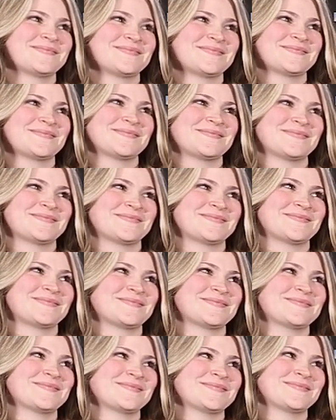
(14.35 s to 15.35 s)

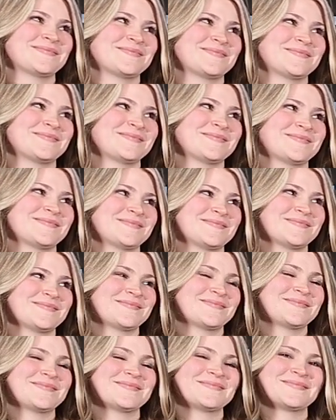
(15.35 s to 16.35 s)

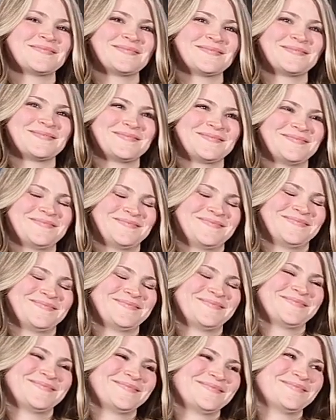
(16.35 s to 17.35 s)

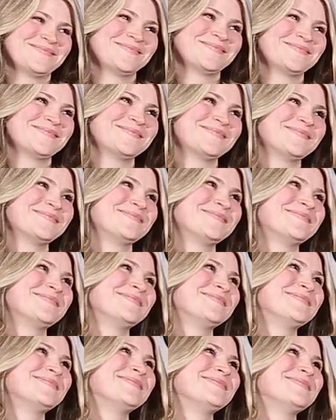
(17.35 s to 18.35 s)

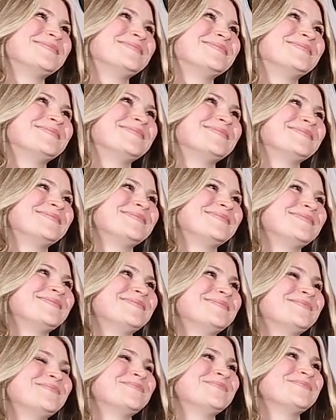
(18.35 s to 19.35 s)

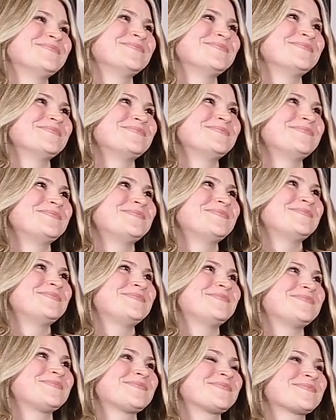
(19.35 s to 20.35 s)

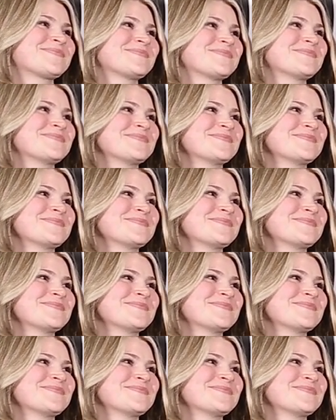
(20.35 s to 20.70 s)
This person isn't speaking.